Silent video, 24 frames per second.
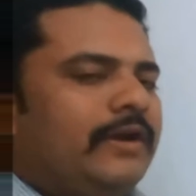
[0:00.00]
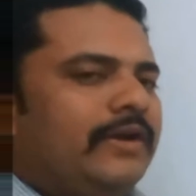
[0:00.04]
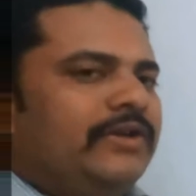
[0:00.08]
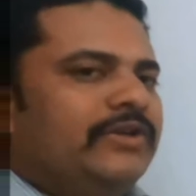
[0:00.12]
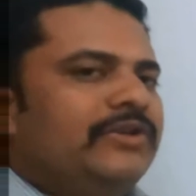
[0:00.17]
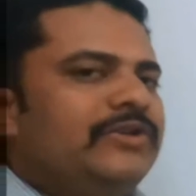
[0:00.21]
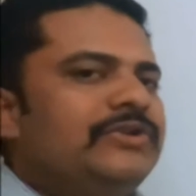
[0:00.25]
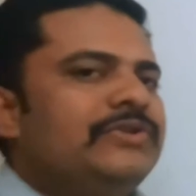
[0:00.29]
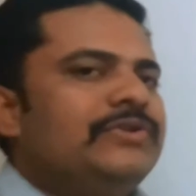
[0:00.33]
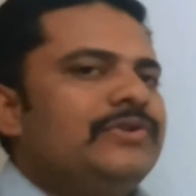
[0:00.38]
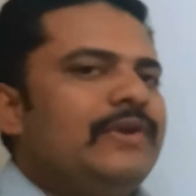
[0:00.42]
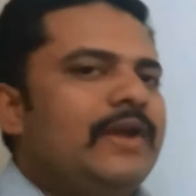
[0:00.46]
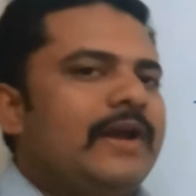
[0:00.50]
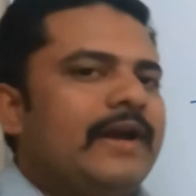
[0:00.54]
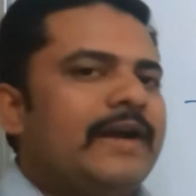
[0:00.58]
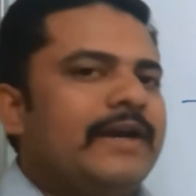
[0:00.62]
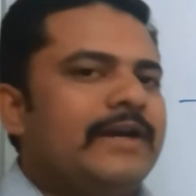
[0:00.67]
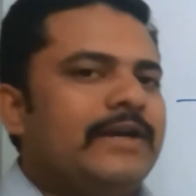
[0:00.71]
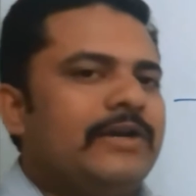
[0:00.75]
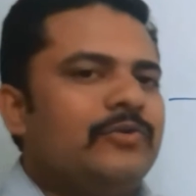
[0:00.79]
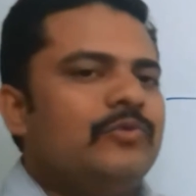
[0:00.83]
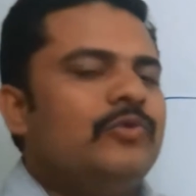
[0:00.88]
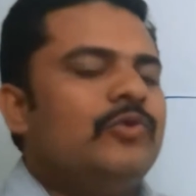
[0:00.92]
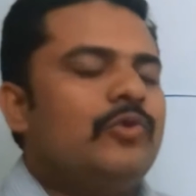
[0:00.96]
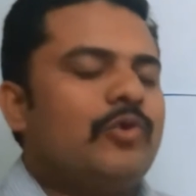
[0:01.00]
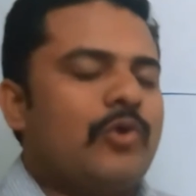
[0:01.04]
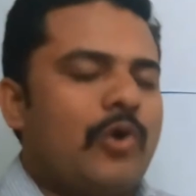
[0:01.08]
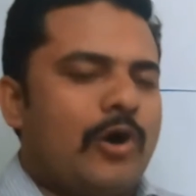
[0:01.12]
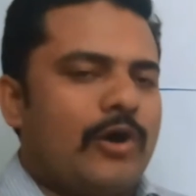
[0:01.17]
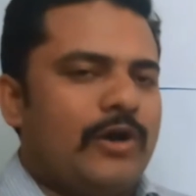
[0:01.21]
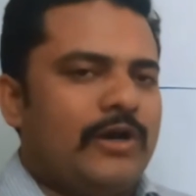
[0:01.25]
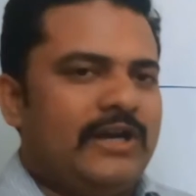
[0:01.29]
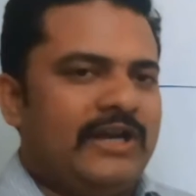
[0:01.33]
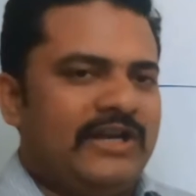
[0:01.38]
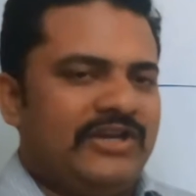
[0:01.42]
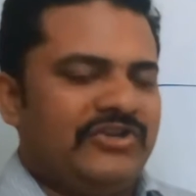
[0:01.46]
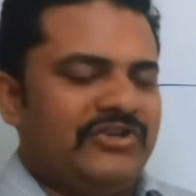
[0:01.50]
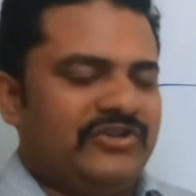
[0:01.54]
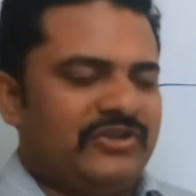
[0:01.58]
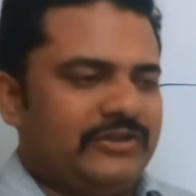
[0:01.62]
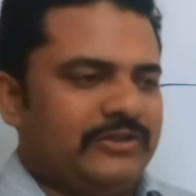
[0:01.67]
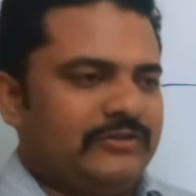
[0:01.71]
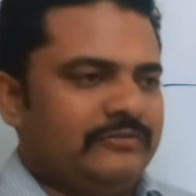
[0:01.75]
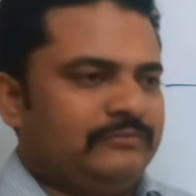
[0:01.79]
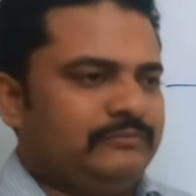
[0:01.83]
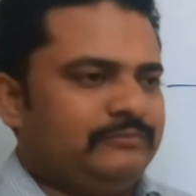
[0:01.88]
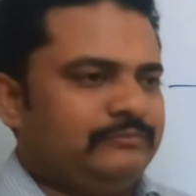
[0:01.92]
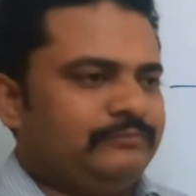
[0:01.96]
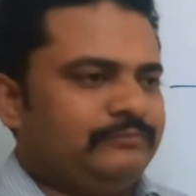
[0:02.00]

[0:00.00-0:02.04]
It is negative correlation.